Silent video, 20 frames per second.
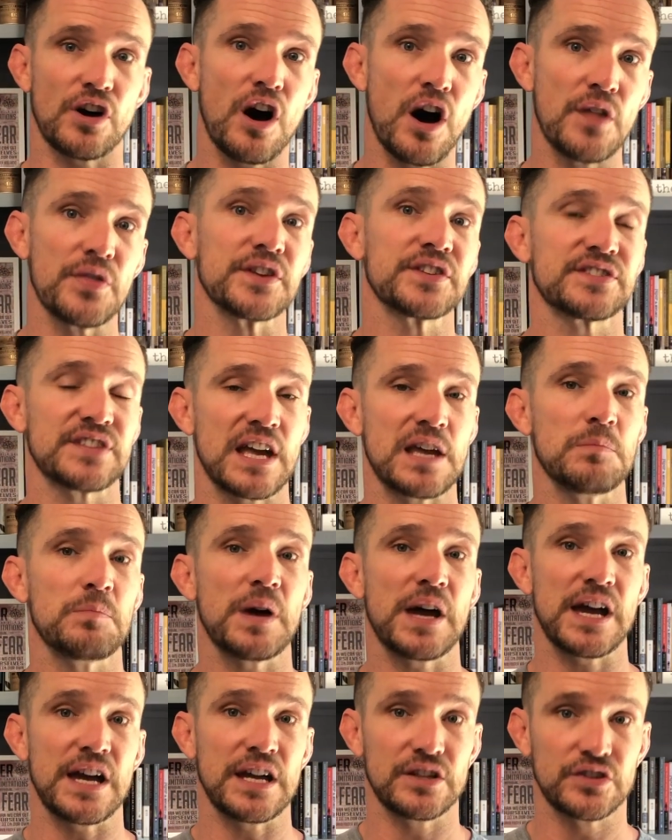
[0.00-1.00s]
on the same
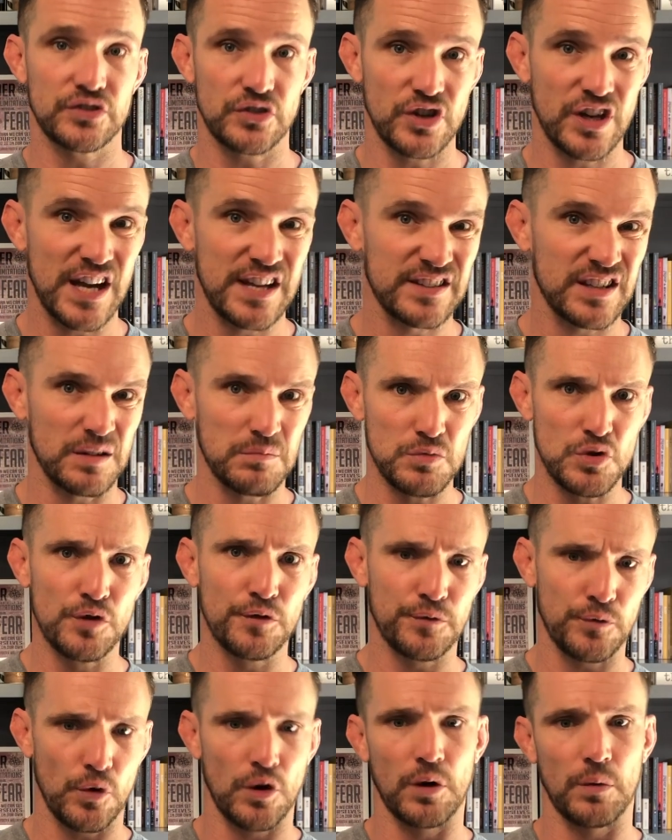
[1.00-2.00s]
page so you guys can move
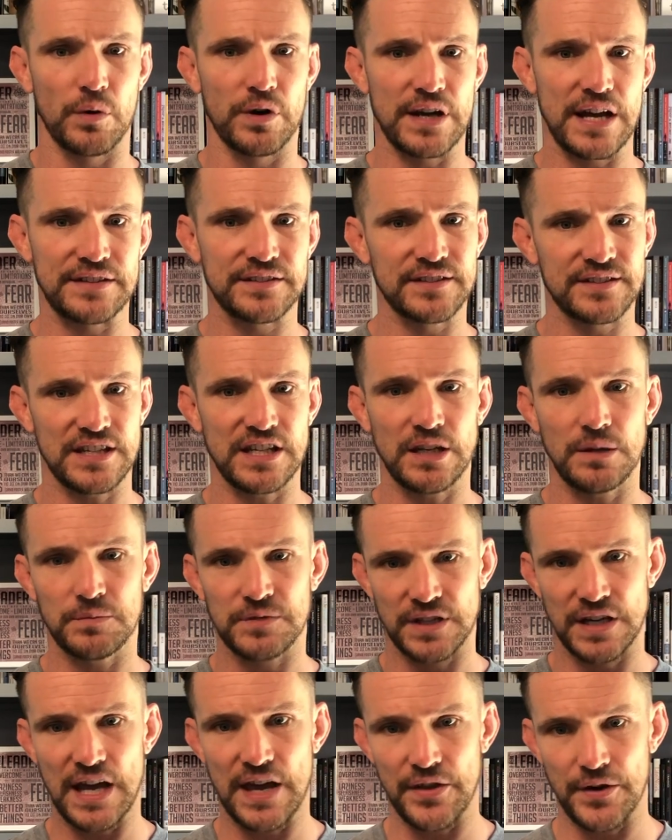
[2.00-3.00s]
forward as a team
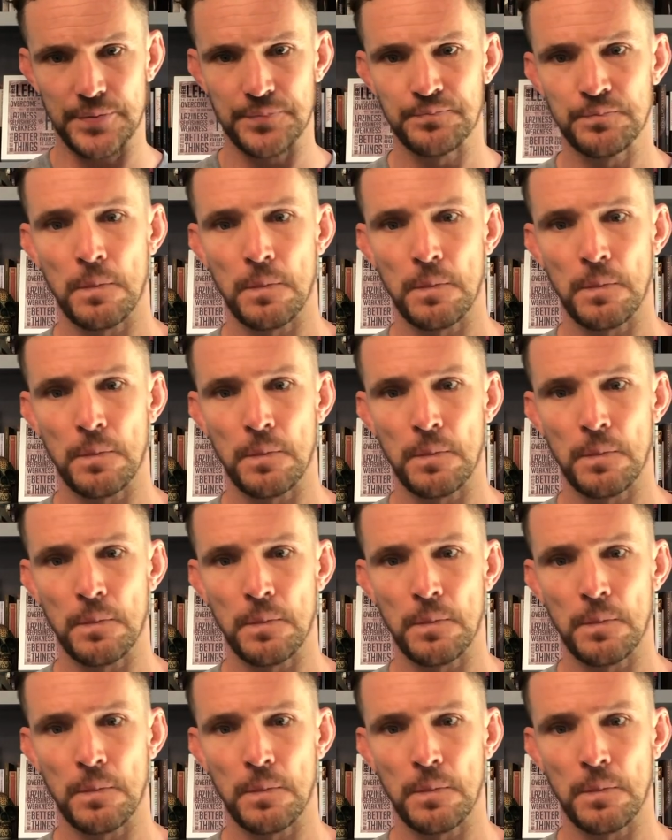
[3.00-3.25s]
together.